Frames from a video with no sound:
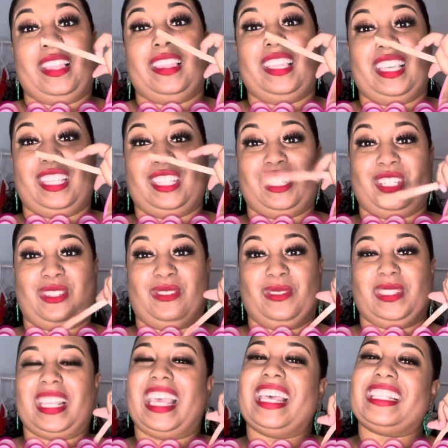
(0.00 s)
these
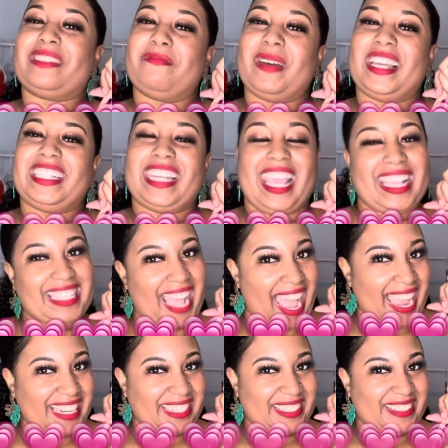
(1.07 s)
shoes as much as
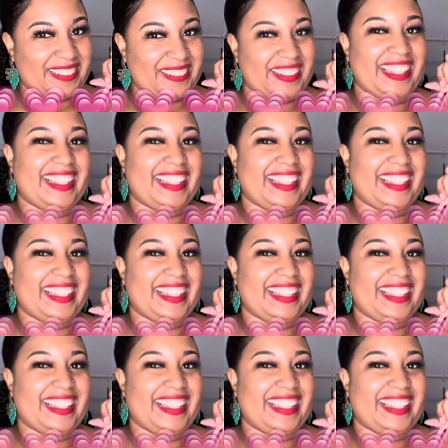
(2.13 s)
I do.